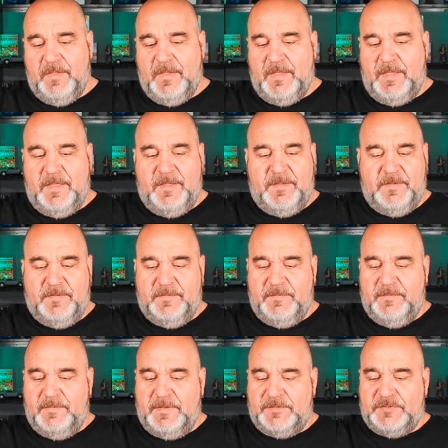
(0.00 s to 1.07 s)

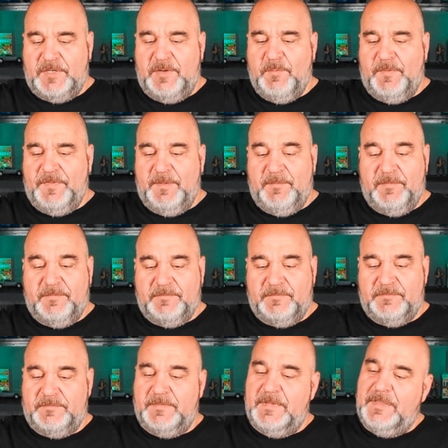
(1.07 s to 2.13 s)
And I'll show you what the
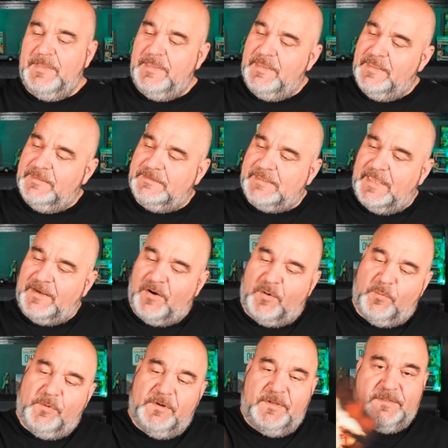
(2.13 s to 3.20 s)
inside
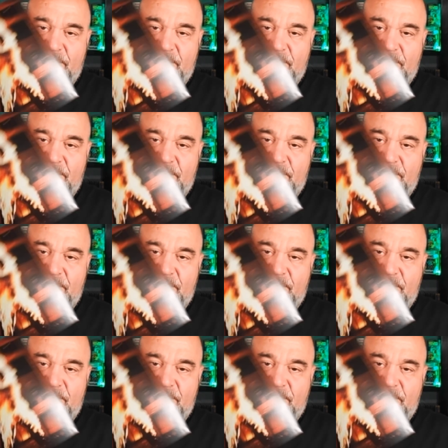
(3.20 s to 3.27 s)
artwork looks